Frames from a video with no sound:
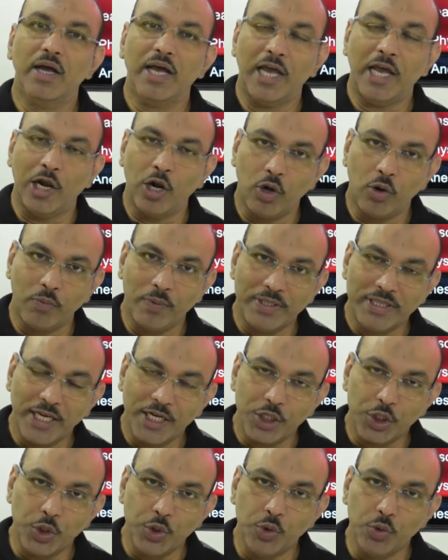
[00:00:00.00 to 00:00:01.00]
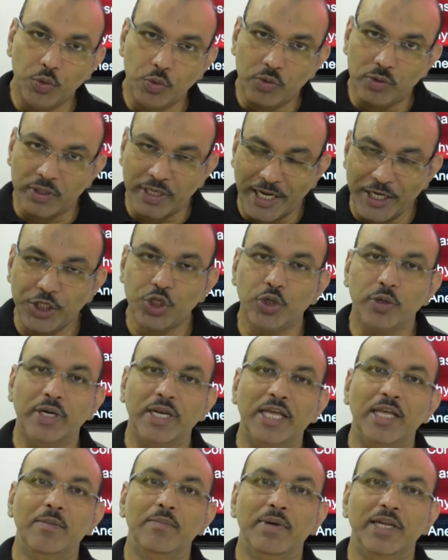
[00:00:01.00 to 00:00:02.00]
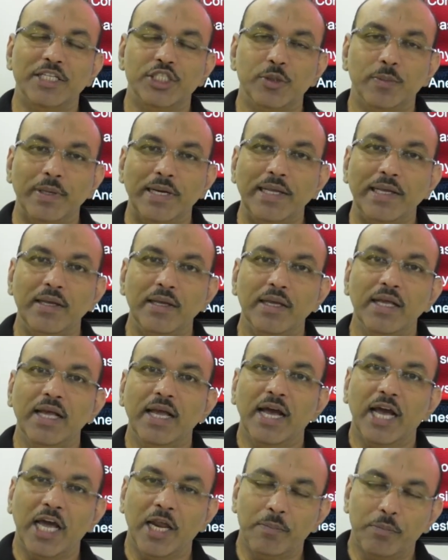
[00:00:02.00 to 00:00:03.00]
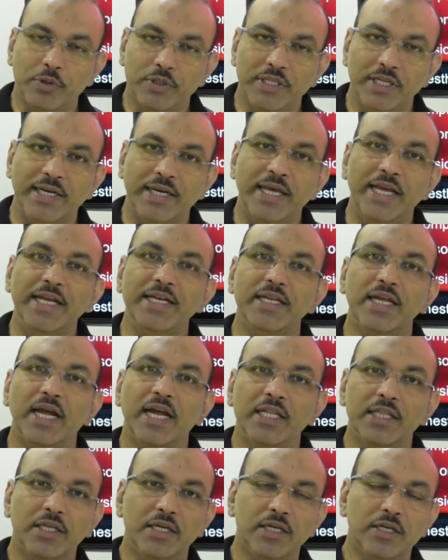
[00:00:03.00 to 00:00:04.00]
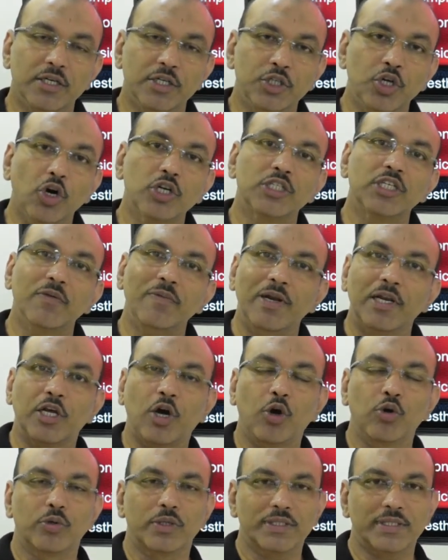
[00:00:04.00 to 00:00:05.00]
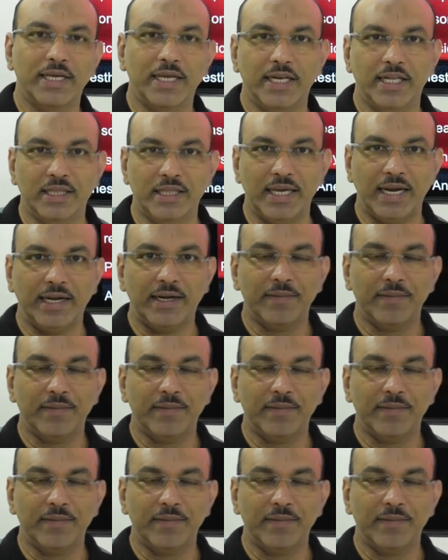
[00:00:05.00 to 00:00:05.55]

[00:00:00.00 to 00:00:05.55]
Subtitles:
Along with that, you write your name legibly and put the date, and the doctor will countersign in that.